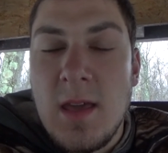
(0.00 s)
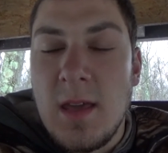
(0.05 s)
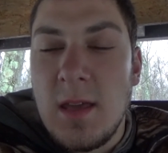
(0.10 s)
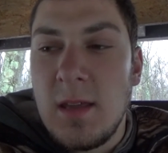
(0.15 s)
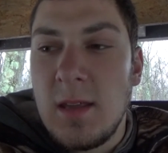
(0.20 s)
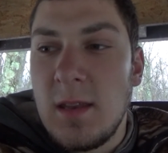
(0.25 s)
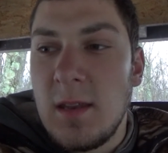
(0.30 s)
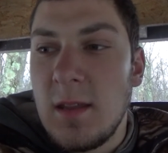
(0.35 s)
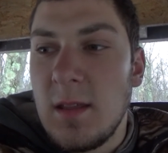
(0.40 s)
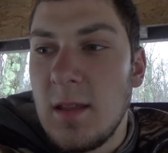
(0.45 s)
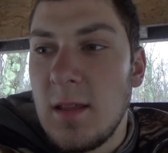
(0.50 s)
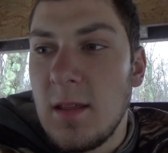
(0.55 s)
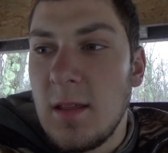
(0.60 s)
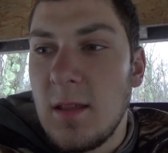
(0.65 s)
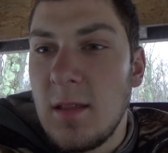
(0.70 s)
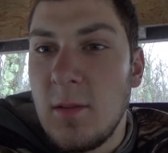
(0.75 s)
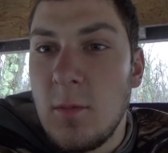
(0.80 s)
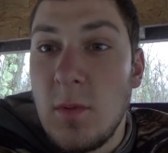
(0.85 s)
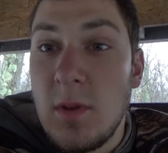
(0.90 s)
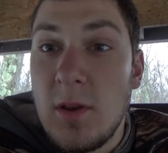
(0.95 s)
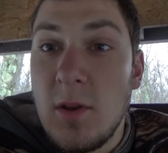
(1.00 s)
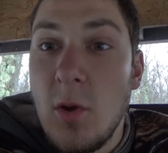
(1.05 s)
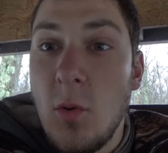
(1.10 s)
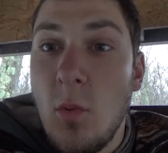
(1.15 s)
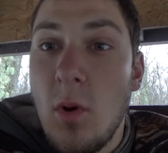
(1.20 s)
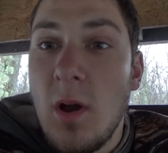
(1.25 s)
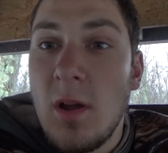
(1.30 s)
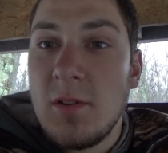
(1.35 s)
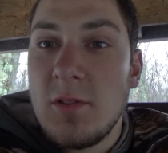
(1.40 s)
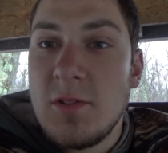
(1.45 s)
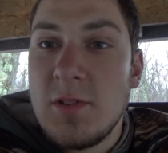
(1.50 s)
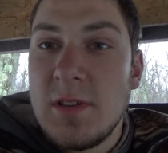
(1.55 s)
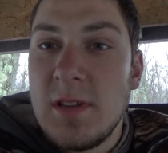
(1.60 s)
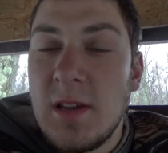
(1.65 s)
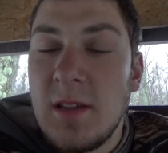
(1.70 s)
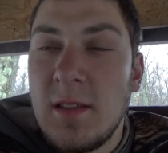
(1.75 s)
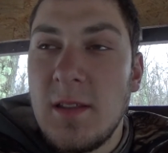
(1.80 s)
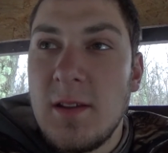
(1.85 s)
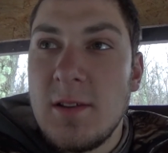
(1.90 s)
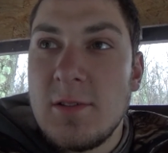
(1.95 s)
and we had no watchers
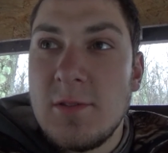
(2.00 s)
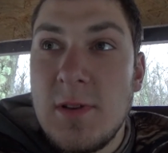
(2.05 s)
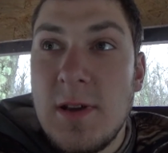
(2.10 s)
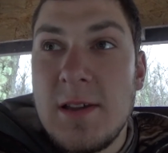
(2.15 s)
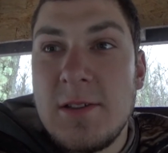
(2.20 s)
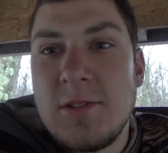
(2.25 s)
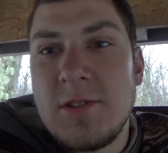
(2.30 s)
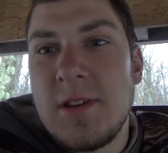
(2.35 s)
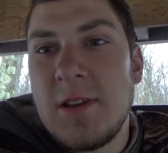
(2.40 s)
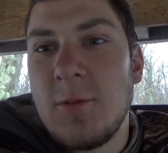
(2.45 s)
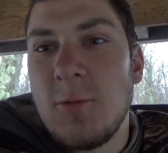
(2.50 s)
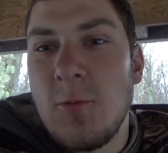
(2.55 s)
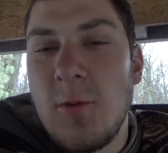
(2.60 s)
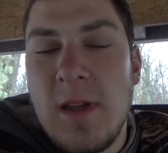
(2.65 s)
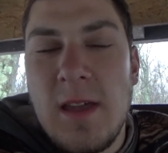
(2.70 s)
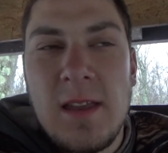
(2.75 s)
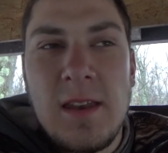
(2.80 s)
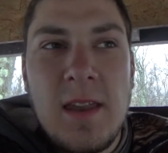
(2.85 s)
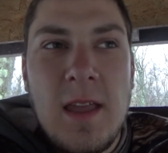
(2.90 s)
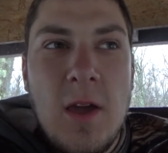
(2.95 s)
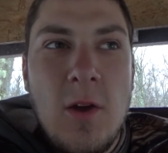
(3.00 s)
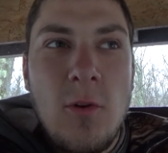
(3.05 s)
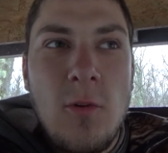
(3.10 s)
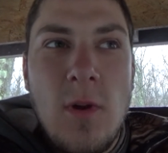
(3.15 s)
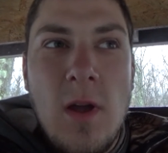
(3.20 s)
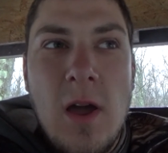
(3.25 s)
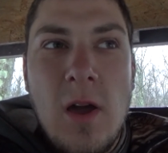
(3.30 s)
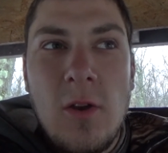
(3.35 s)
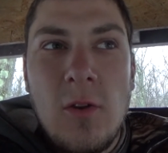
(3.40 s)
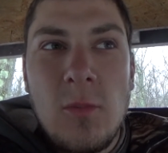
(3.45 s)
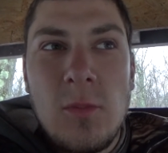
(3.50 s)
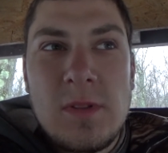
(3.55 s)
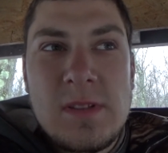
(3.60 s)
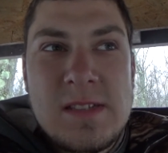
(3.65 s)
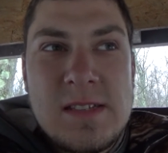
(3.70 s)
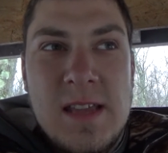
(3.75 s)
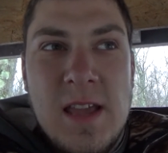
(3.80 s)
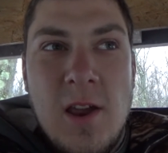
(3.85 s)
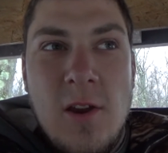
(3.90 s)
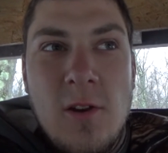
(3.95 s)
down there, so I actually ran down around them and
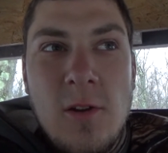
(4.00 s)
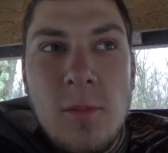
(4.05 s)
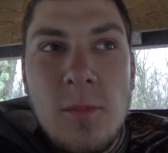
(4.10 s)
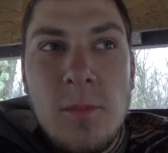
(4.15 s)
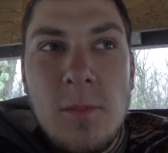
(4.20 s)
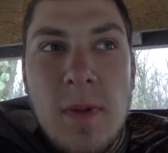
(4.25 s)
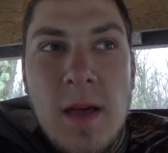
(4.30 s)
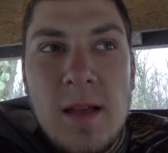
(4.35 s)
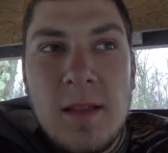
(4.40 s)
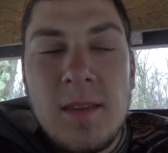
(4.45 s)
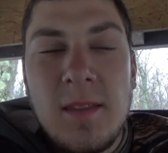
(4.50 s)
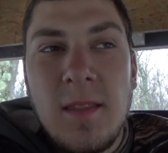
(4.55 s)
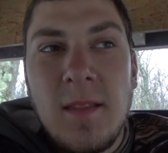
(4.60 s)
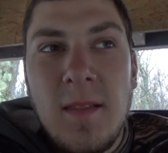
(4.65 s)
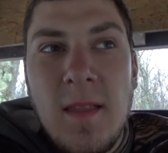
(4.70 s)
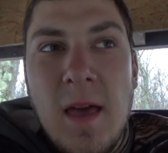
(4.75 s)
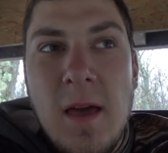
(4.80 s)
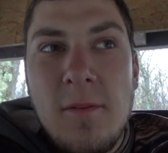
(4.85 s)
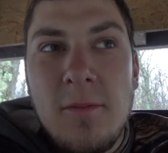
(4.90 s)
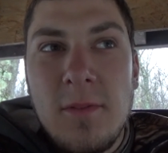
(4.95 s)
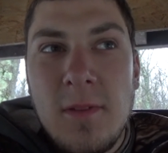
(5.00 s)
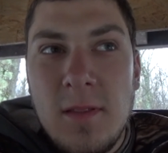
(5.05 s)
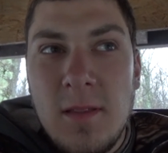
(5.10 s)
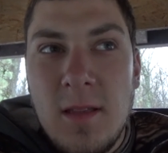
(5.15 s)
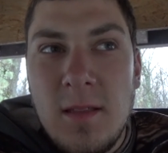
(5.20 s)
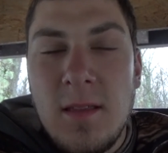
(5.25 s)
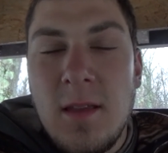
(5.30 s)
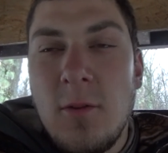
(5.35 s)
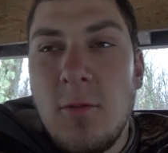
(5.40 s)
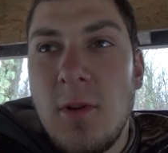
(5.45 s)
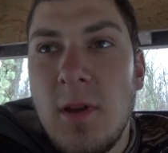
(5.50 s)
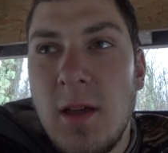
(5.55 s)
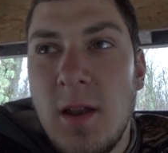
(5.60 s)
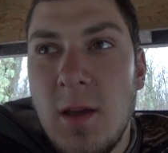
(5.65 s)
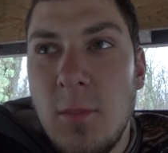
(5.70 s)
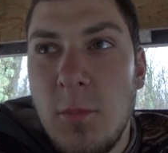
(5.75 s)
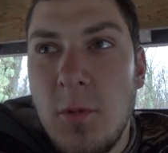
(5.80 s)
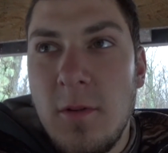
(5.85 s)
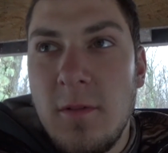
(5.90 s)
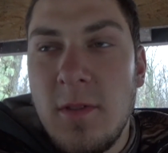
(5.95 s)
scared them back to the left, and then they ran
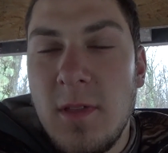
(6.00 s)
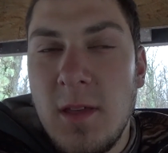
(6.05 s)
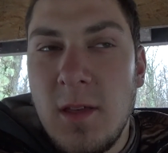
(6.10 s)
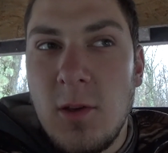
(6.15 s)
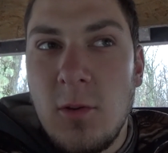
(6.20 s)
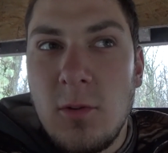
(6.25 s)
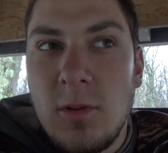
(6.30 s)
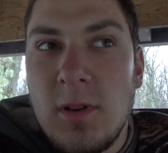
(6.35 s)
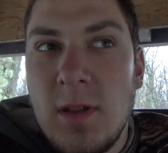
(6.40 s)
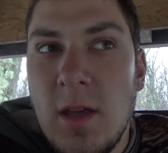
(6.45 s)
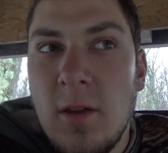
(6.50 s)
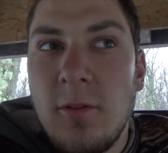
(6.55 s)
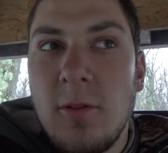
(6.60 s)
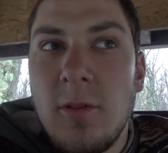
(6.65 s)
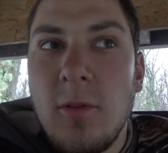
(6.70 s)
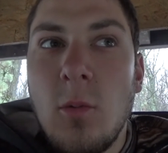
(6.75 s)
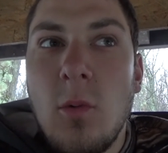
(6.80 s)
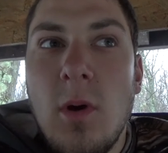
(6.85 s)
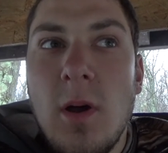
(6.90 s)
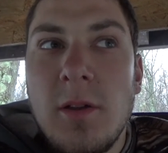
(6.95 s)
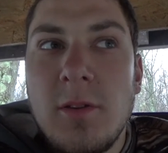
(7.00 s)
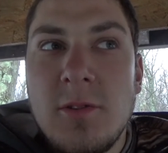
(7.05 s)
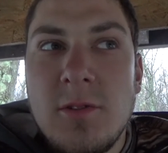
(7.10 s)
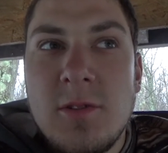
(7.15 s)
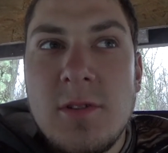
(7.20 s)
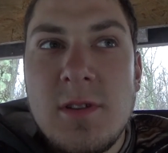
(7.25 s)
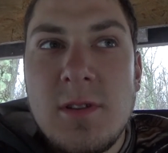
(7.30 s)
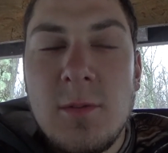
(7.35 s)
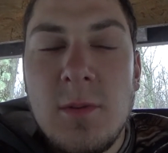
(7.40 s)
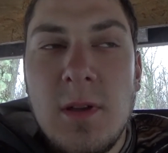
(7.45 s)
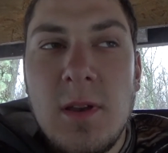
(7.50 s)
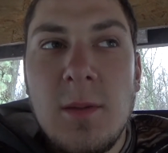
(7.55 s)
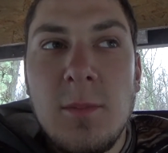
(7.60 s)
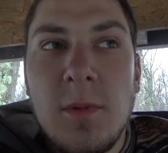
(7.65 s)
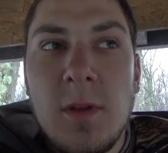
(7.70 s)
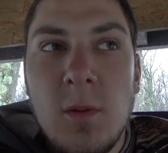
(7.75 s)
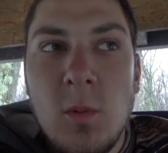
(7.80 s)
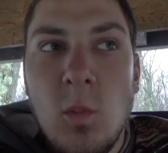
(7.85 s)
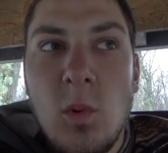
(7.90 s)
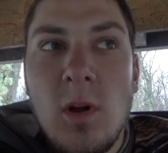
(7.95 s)
up over the hill and down to the watchers, and we ended up
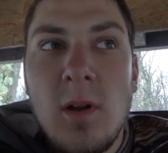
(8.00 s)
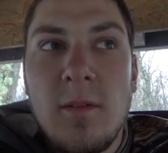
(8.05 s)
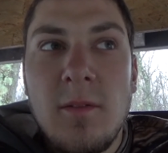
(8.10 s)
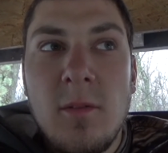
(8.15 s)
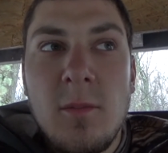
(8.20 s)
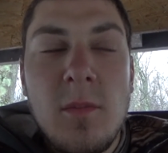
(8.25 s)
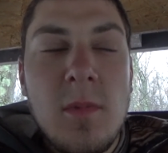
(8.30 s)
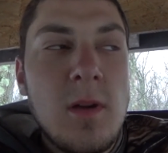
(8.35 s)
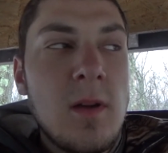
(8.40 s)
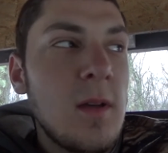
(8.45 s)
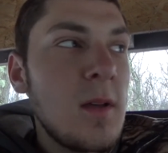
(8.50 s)
getting one of them.